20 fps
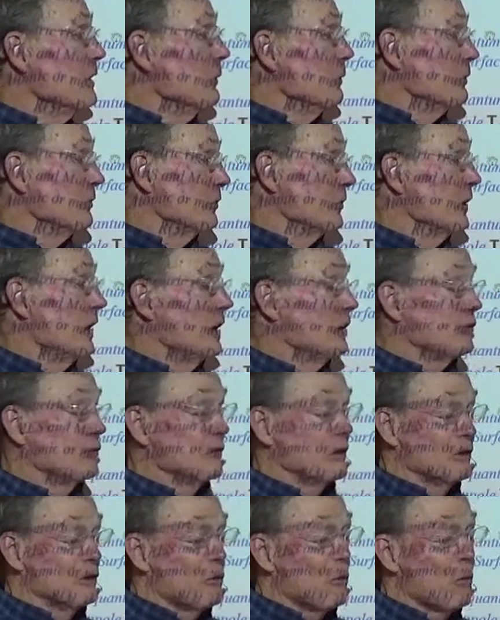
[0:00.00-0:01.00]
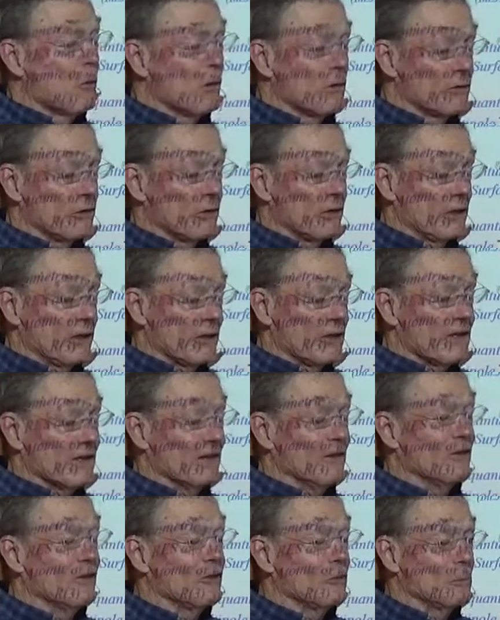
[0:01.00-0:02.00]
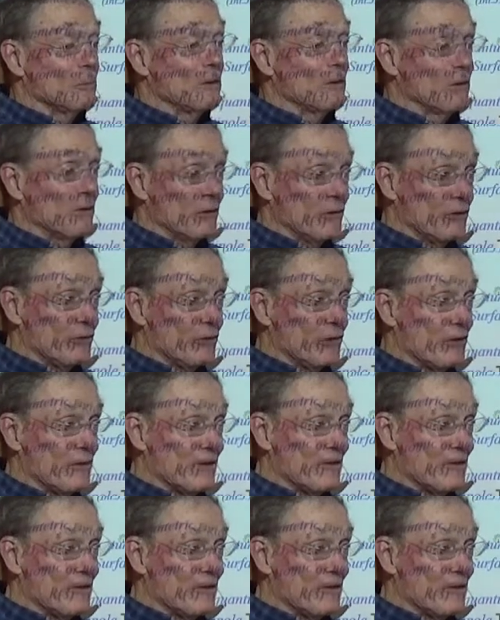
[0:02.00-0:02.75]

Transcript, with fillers: which are actually quartic in spinners,